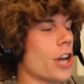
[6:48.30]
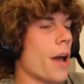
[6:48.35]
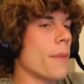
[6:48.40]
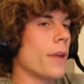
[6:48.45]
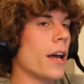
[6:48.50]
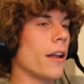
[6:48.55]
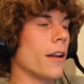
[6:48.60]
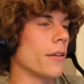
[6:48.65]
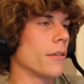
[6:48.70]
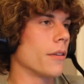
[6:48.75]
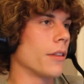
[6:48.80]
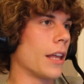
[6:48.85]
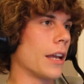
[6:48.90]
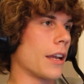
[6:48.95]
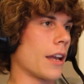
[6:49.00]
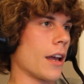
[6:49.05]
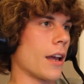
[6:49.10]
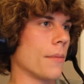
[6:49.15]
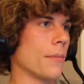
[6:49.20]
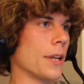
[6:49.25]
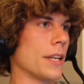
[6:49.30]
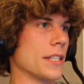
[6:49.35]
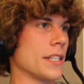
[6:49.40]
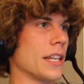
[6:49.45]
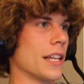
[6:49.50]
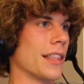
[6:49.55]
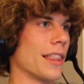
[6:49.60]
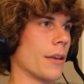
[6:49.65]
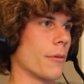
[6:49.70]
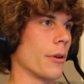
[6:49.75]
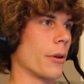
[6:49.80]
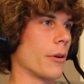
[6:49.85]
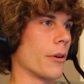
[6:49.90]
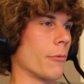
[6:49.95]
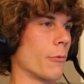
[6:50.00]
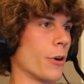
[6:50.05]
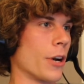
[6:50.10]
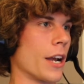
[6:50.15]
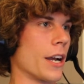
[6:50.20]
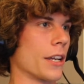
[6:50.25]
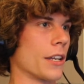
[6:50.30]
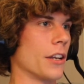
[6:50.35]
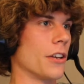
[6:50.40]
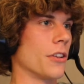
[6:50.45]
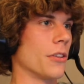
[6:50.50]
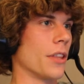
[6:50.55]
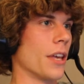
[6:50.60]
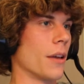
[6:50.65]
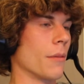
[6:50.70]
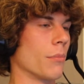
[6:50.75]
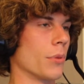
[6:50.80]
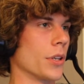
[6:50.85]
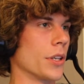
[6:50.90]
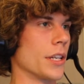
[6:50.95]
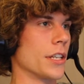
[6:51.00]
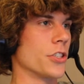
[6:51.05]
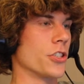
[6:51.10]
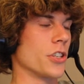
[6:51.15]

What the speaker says: I'm not saying that we're not going to do that, but it's